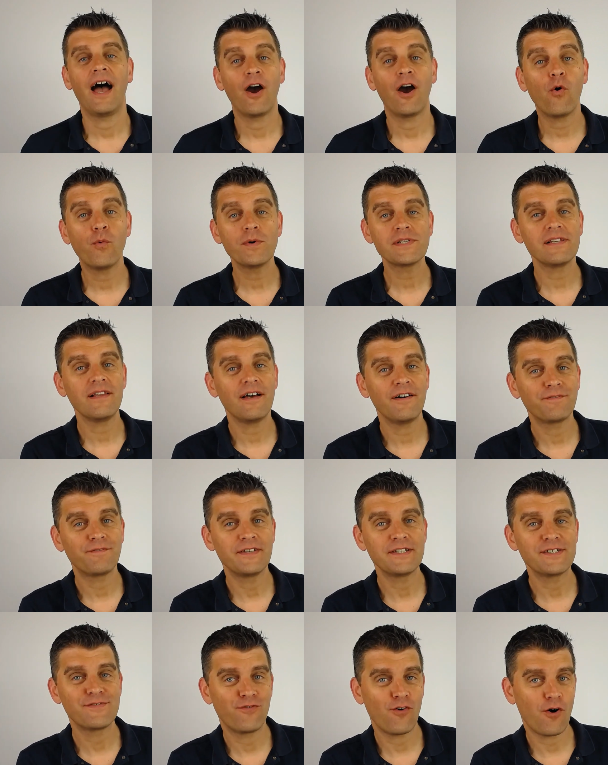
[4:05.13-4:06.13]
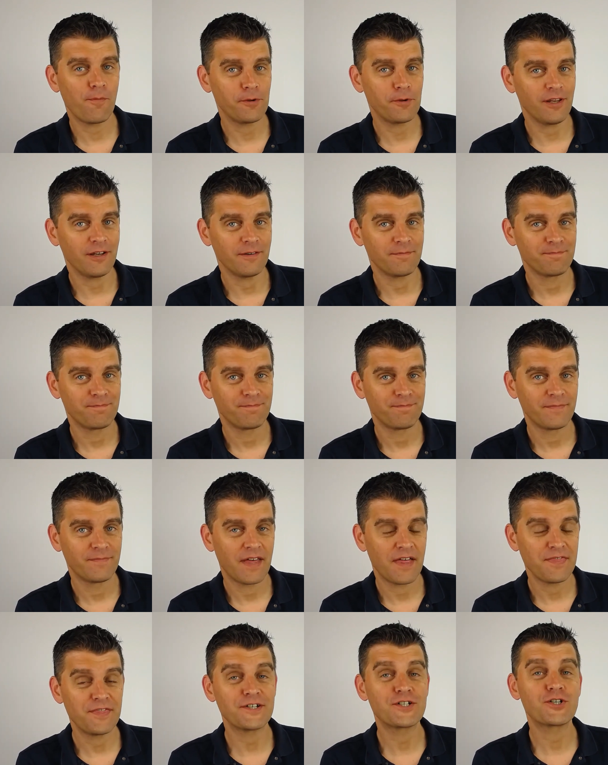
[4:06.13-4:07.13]
always loved this formula.
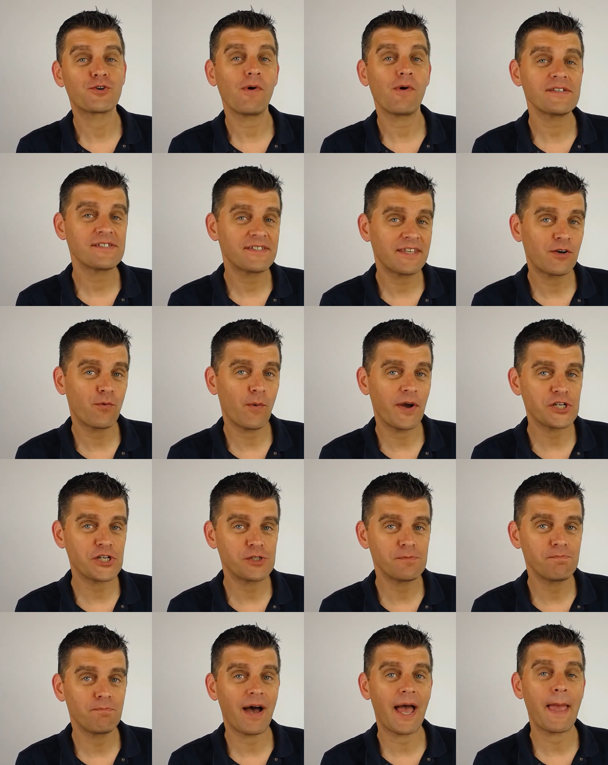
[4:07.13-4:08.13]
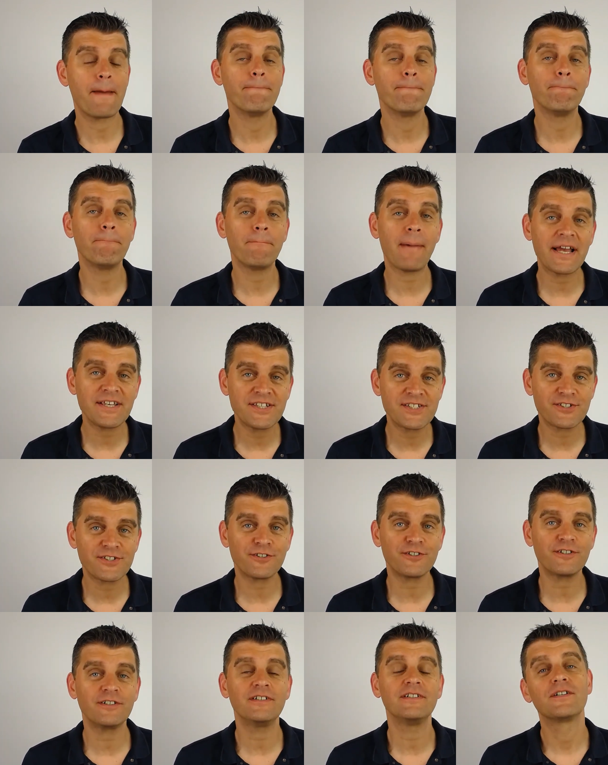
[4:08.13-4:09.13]
The Trust Equation by
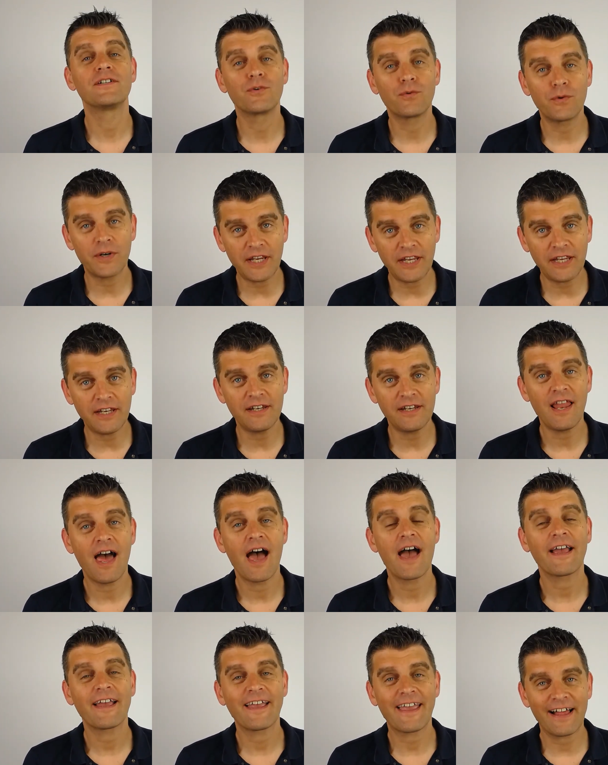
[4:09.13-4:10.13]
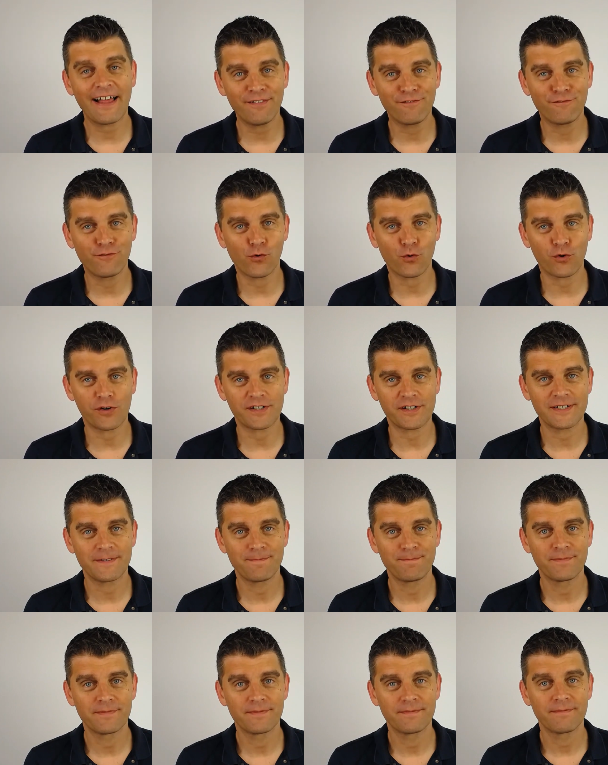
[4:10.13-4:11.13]
Meister, Green, Gelford.
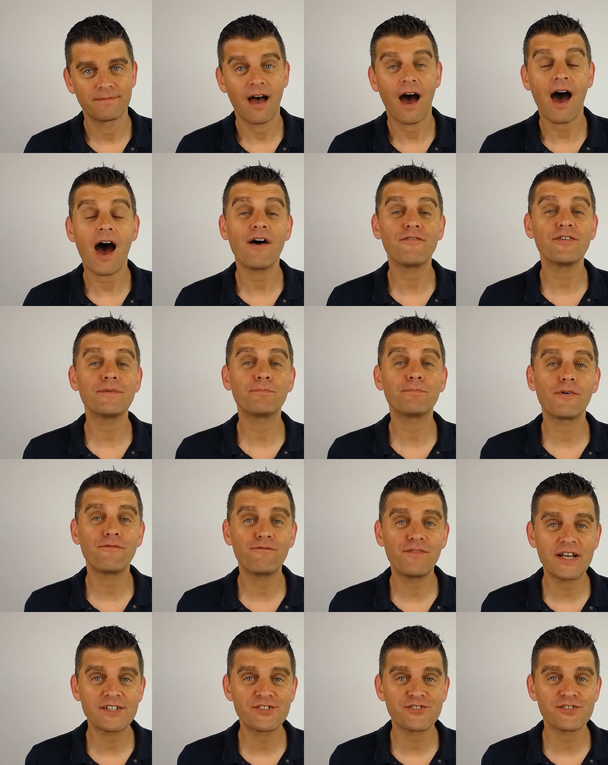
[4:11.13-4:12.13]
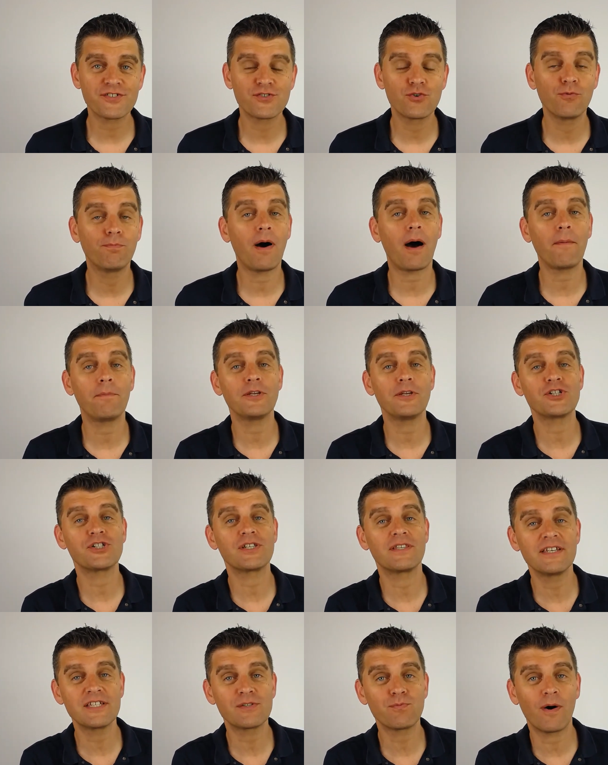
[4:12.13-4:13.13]
Harvard professors who published
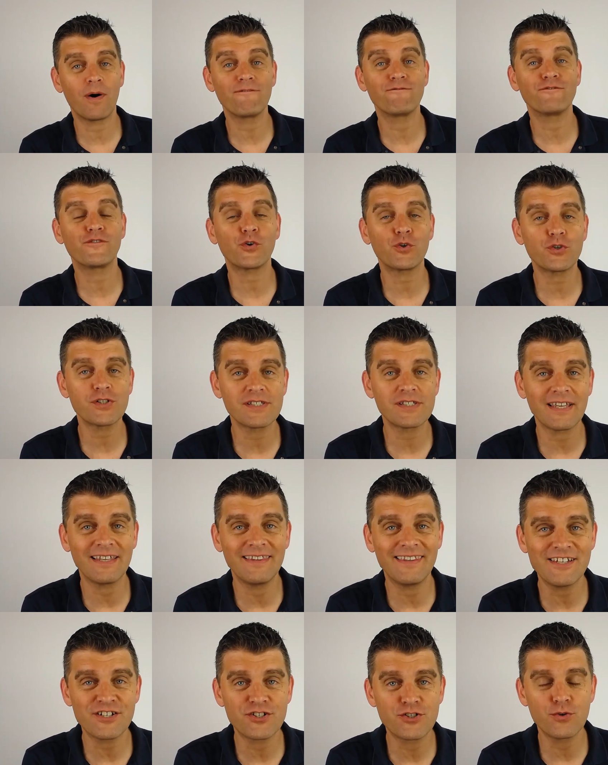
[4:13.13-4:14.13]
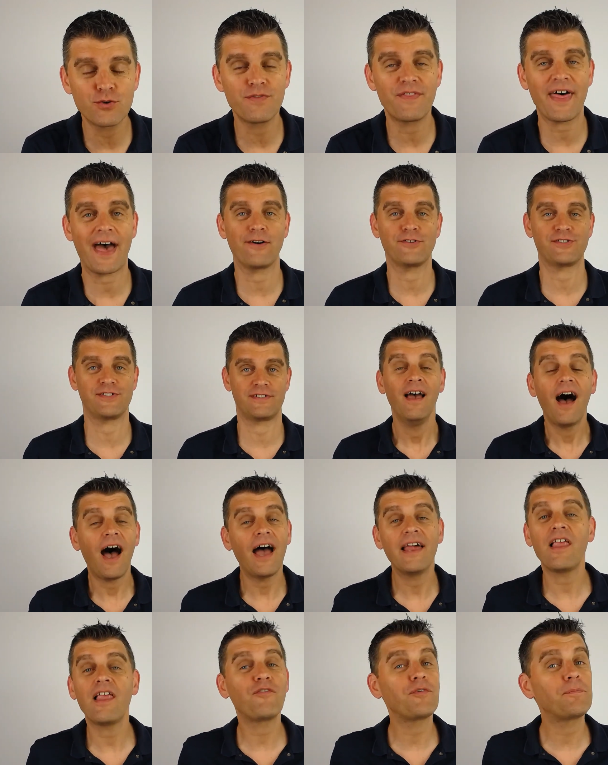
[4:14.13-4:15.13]
this one first in the year 2000. I
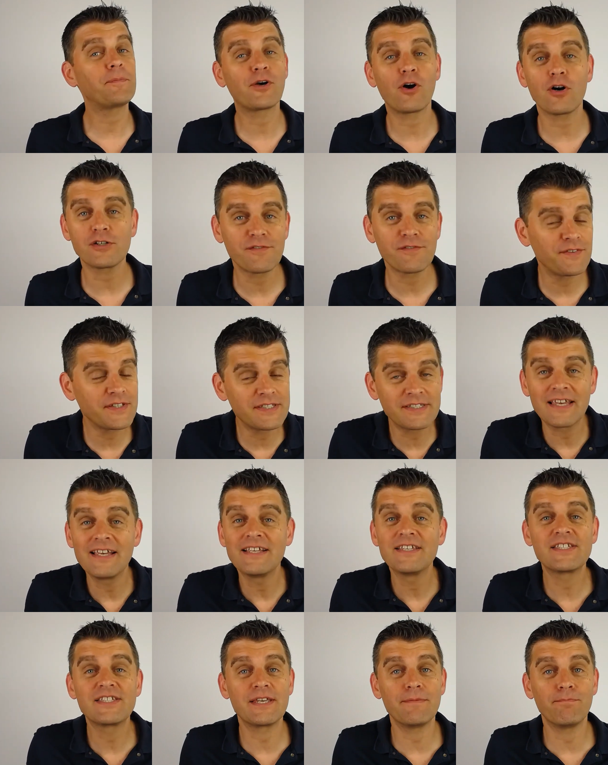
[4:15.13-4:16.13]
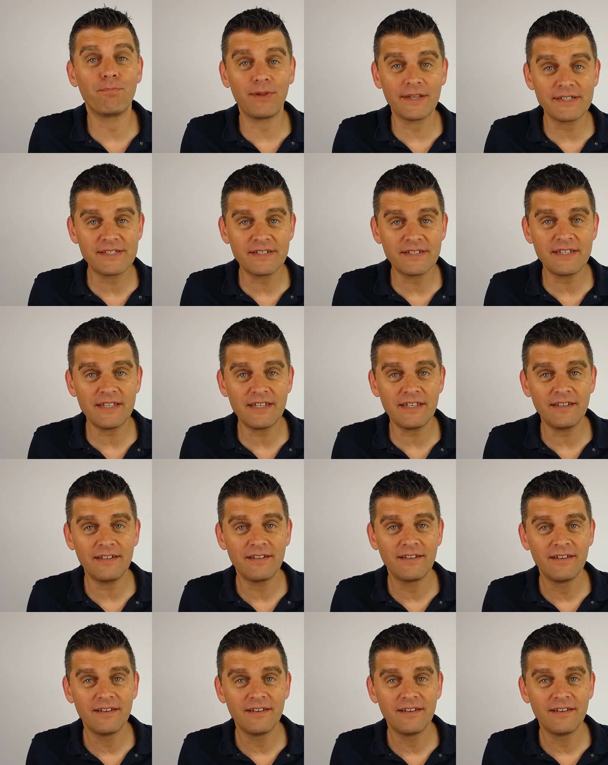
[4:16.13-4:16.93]
love it because of its simplicity,